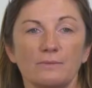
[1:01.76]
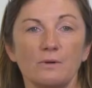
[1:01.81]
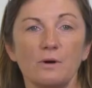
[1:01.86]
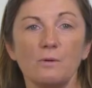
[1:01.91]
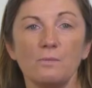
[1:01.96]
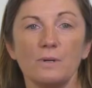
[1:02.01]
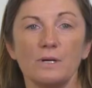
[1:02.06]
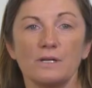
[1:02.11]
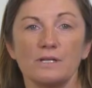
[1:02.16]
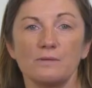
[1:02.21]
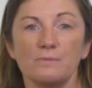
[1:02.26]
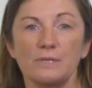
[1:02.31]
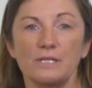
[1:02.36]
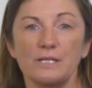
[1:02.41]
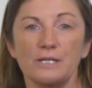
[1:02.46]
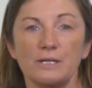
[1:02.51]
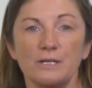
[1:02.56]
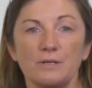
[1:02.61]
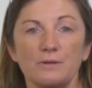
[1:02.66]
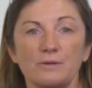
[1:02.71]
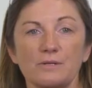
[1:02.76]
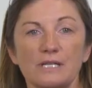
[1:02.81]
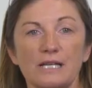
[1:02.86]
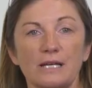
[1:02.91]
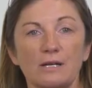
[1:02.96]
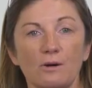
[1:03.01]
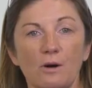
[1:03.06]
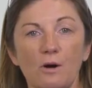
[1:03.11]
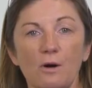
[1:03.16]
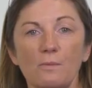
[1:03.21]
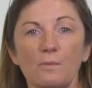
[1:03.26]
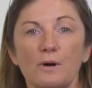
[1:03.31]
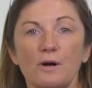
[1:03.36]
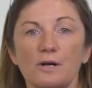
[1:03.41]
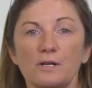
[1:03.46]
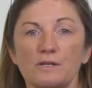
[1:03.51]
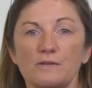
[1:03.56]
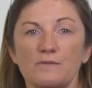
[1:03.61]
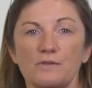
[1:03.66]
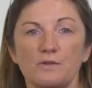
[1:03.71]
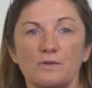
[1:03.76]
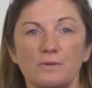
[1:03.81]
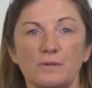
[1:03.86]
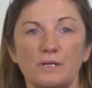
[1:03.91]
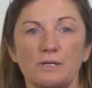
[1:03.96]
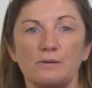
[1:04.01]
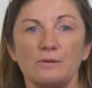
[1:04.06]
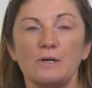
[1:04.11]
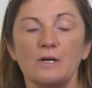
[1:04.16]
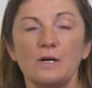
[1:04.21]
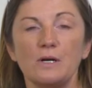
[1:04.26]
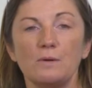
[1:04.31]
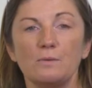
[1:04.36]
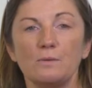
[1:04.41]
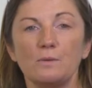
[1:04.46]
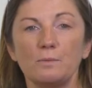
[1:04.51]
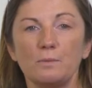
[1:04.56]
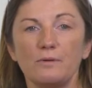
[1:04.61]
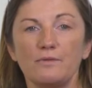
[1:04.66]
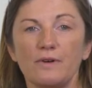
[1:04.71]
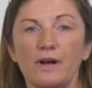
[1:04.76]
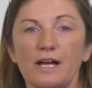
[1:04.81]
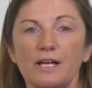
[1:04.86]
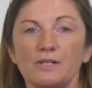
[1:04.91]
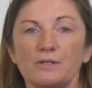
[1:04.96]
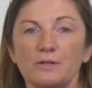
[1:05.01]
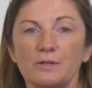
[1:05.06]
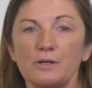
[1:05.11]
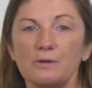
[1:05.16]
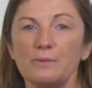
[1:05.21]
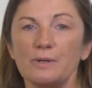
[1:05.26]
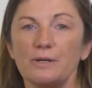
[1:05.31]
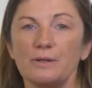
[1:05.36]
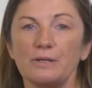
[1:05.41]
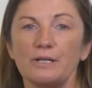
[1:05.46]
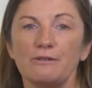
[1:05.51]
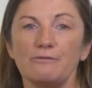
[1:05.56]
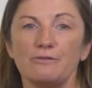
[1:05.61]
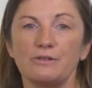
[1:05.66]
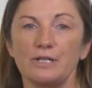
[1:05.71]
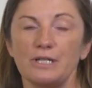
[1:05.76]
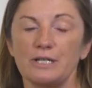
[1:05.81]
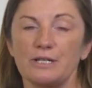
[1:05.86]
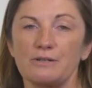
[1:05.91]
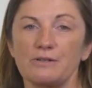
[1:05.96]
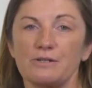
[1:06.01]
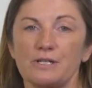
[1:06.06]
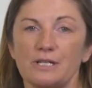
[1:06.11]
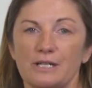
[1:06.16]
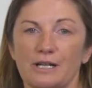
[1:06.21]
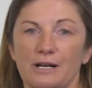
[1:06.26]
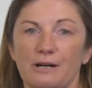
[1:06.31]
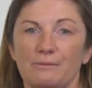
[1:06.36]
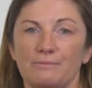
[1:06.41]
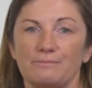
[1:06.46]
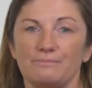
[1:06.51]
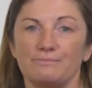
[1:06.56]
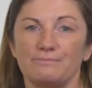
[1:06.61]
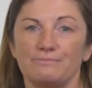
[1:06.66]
robust materials in all parts of the drill will provide durability for years to come.